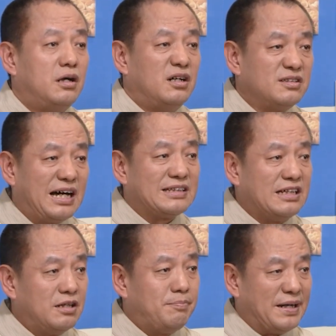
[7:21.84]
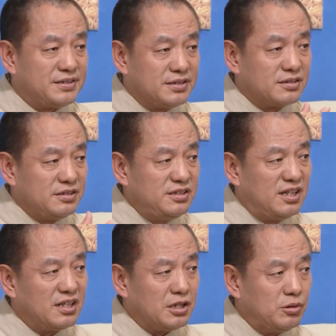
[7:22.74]
which was then boldly
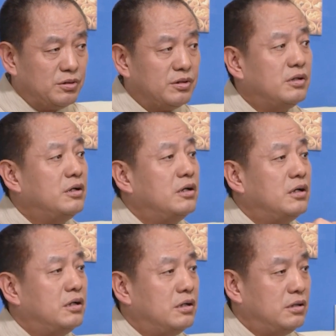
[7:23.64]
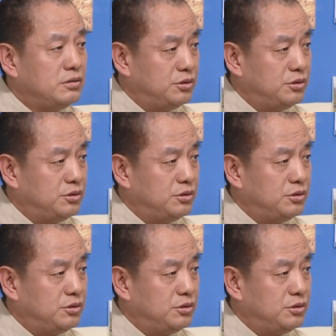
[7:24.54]
applied to medicine.